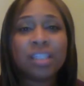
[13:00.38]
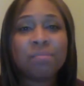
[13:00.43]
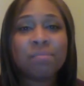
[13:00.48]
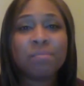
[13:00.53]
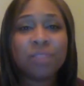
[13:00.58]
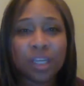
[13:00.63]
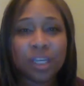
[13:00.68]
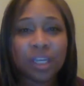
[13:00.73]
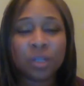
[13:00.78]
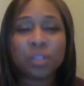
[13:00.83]

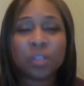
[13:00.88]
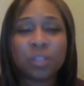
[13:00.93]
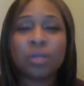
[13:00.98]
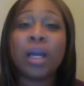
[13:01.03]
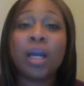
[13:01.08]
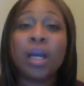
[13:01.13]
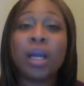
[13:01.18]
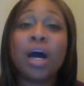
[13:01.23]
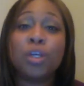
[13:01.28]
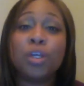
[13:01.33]
videos
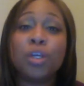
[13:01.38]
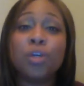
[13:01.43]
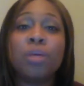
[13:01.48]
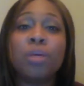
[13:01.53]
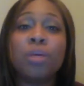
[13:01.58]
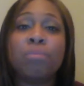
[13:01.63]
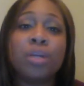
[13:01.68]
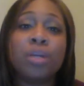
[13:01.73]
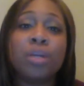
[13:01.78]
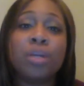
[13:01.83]
on how you
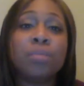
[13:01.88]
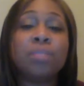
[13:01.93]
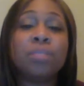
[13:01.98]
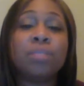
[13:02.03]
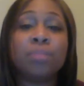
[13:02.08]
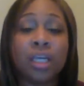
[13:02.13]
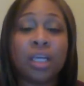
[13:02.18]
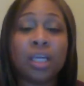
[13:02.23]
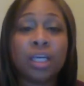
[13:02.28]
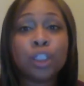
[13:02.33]
can pretty much
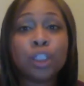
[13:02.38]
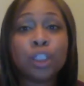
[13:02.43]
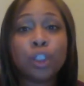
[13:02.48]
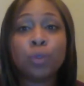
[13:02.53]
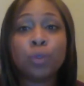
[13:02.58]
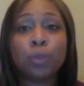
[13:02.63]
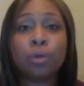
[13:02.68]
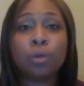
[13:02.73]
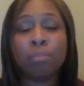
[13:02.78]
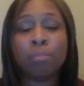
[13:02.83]
begin
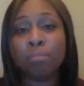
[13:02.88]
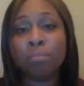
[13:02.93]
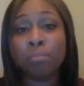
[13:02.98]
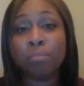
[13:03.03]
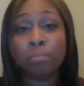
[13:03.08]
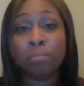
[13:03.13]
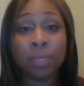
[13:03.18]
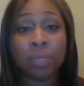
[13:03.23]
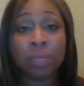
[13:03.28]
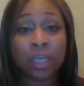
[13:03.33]
to
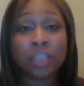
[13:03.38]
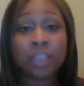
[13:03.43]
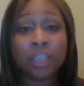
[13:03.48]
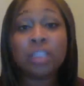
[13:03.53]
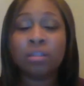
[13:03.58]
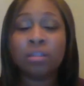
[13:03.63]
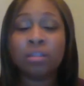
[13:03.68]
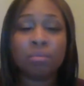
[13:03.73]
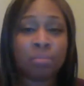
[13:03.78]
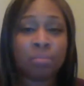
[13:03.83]

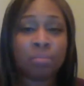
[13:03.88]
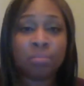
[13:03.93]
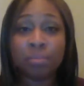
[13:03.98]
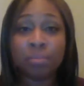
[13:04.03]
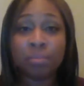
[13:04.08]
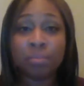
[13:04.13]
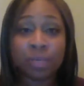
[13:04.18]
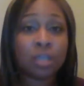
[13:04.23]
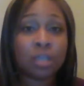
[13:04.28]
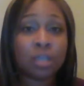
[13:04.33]

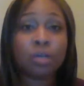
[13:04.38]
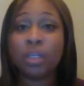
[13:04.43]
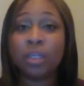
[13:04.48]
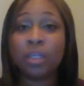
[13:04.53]
build